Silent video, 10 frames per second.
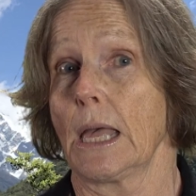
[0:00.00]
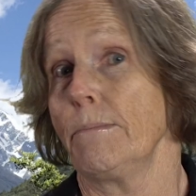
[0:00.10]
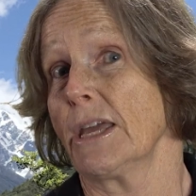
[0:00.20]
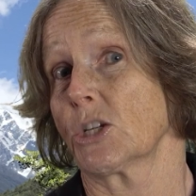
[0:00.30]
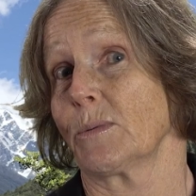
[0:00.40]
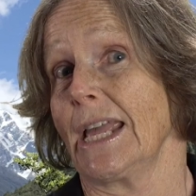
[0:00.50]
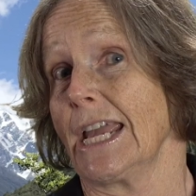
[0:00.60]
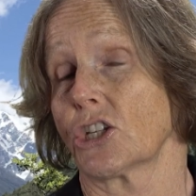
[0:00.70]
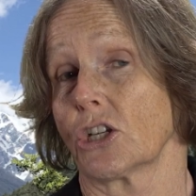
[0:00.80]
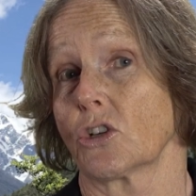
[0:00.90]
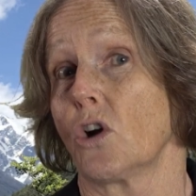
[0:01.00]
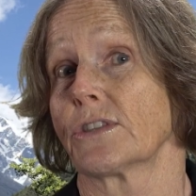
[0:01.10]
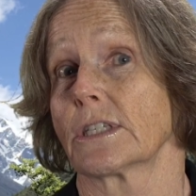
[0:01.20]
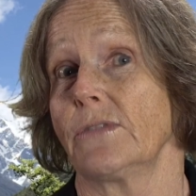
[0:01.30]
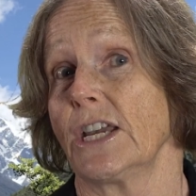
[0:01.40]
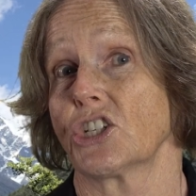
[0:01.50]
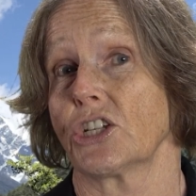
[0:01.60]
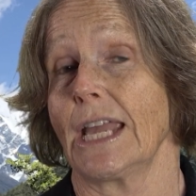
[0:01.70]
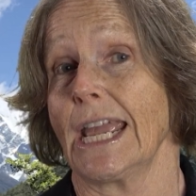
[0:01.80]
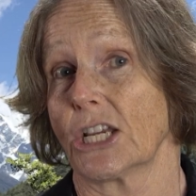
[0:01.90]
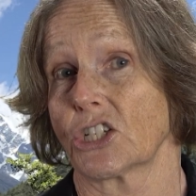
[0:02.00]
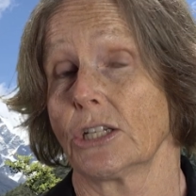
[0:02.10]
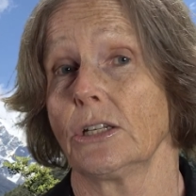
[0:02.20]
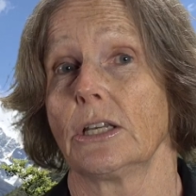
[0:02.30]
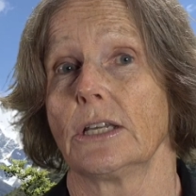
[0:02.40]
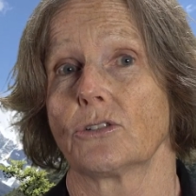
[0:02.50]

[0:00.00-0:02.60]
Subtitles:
management action, conservation action,